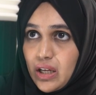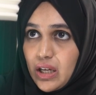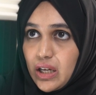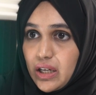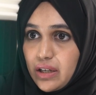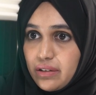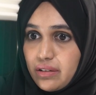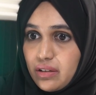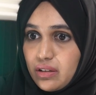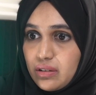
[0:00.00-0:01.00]
And
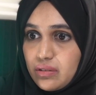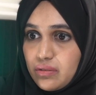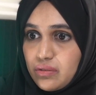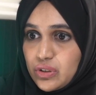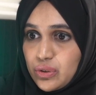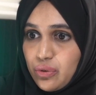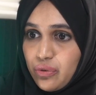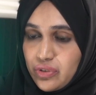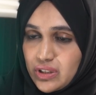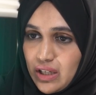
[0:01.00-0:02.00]
so
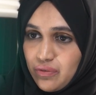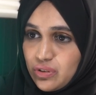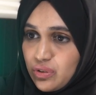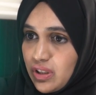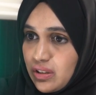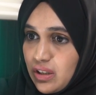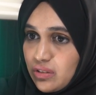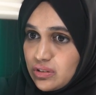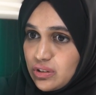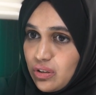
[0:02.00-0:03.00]
$7,000 to
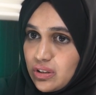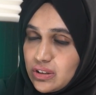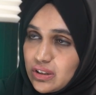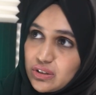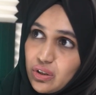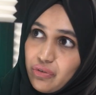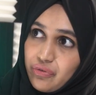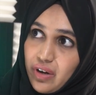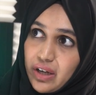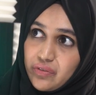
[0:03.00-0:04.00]
$10,000 is on a
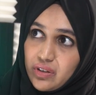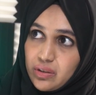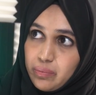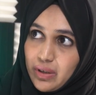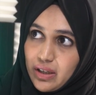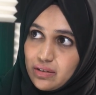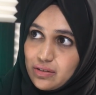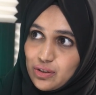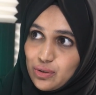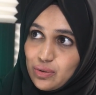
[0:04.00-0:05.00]
5-year plan.
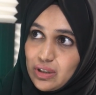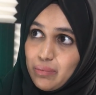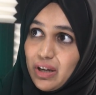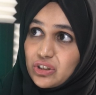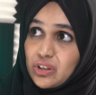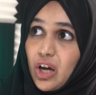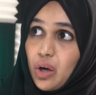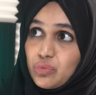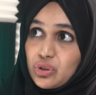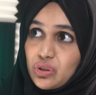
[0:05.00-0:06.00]
So imagine how
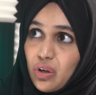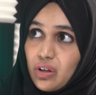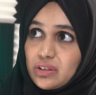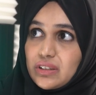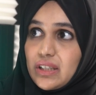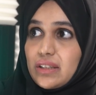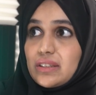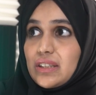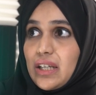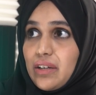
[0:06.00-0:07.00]
much cost they can
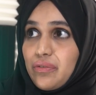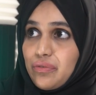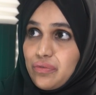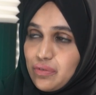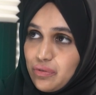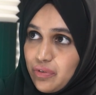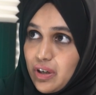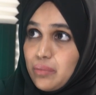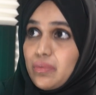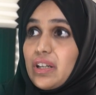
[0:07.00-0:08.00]
save
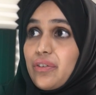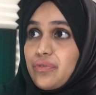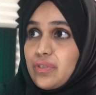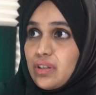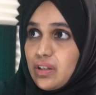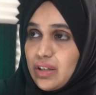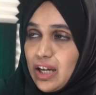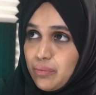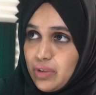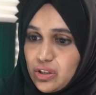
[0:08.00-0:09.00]
from lift
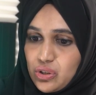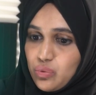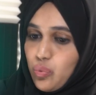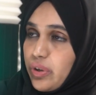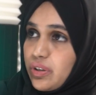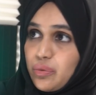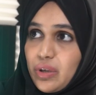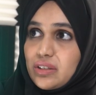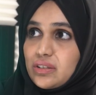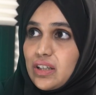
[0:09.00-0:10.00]
damage, water
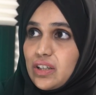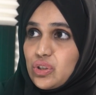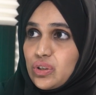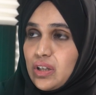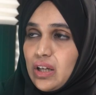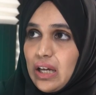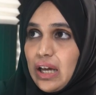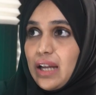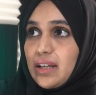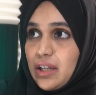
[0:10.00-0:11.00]
wastage,
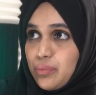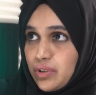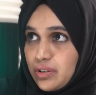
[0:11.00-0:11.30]
and labor.